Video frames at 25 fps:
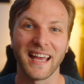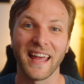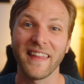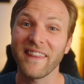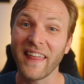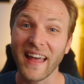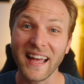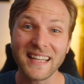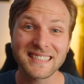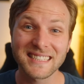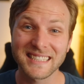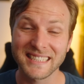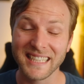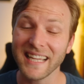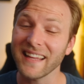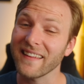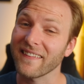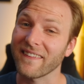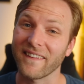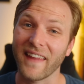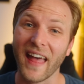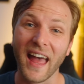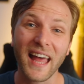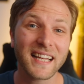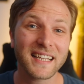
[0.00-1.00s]
And that's it.
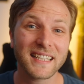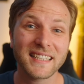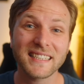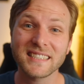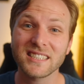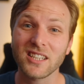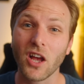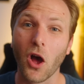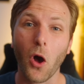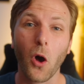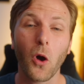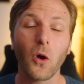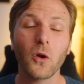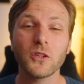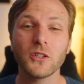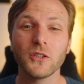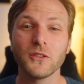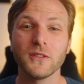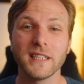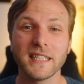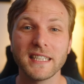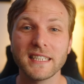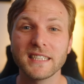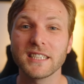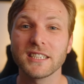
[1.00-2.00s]
That is all you
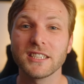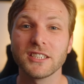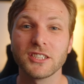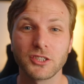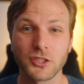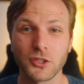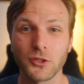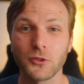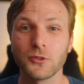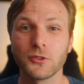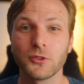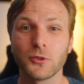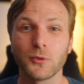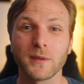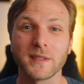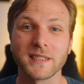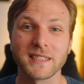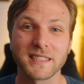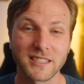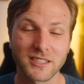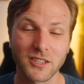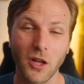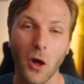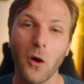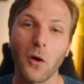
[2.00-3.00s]
need to do to
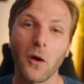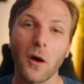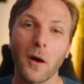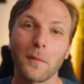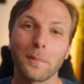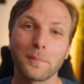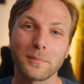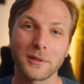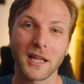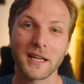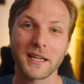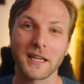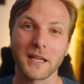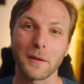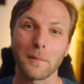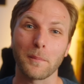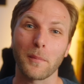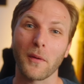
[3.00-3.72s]
install a plugin.